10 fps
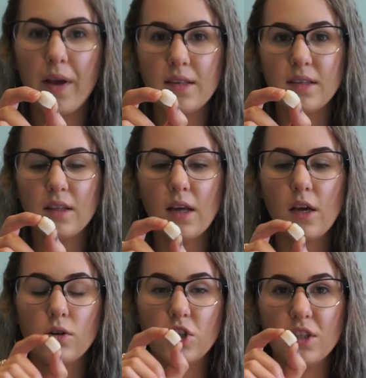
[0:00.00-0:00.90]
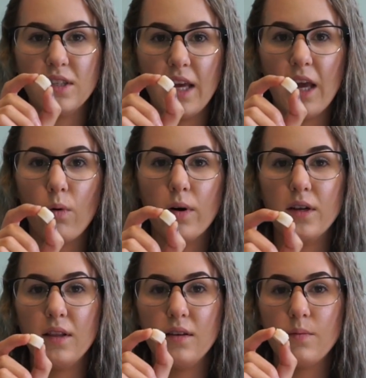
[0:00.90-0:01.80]
basically you'll just take one
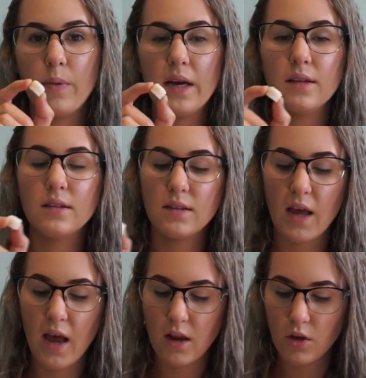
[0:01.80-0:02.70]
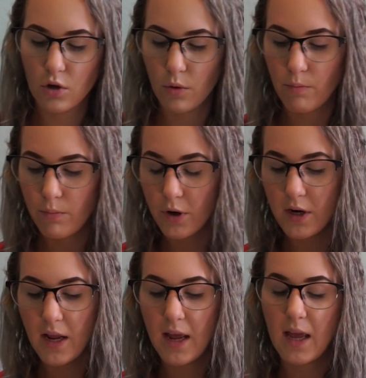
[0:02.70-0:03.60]
of these bits and you'll
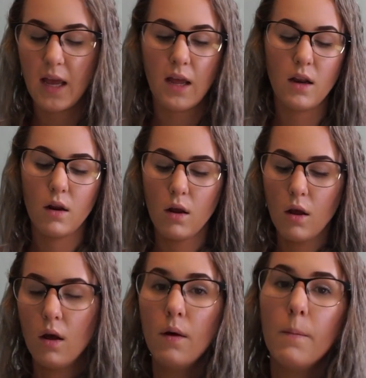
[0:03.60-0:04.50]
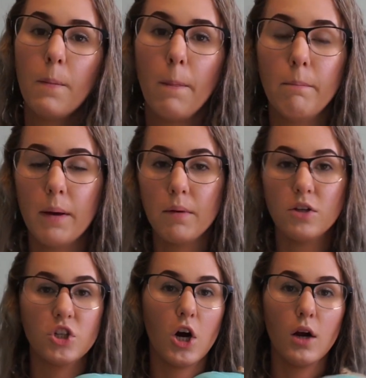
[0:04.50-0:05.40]
put it in maybe
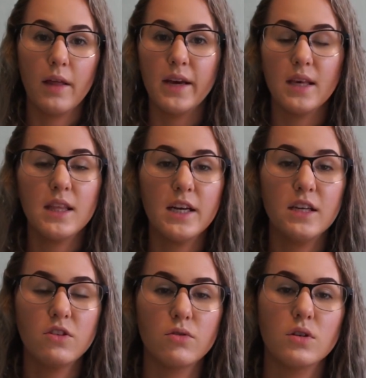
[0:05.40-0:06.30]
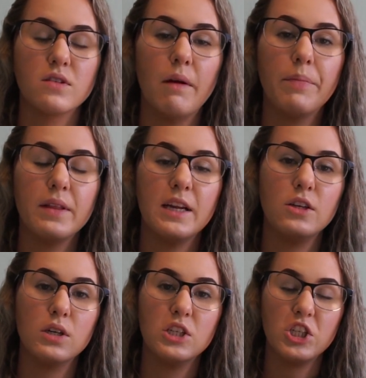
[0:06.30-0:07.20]
a jar like this or something
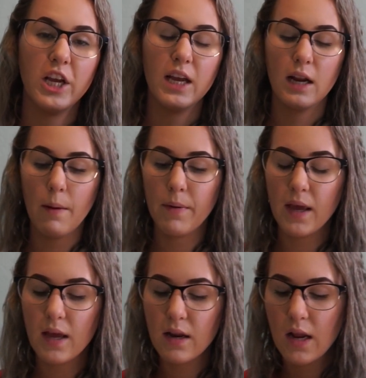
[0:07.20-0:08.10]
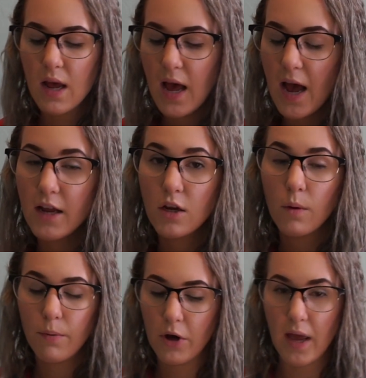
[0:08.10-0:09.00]
that you can shake it up in, and
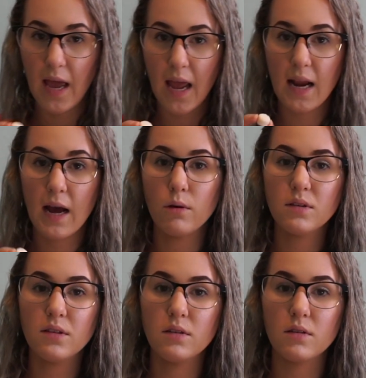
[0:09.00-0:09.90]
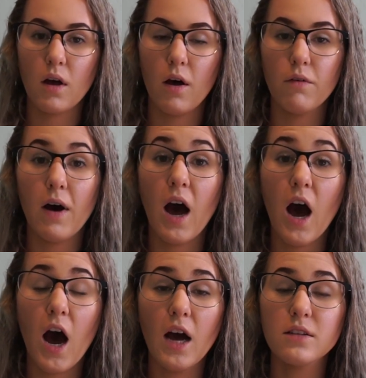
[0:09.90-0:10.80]
you'll put 8 ounces of
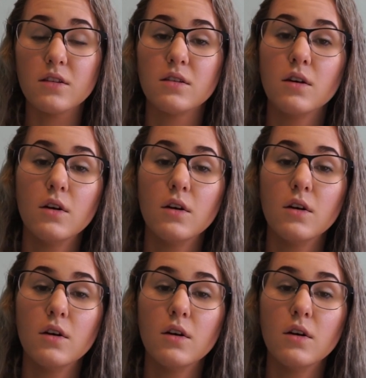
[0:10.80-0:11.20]
hot